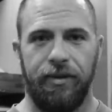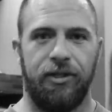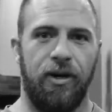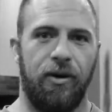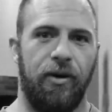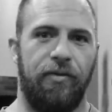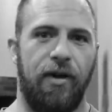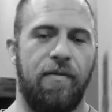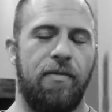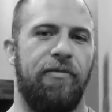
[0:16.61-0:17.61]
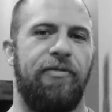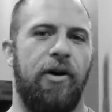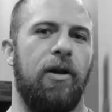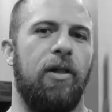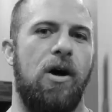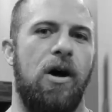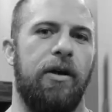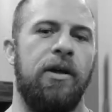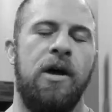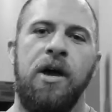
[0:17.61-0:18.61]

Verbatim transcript: So if you haven't been following along, you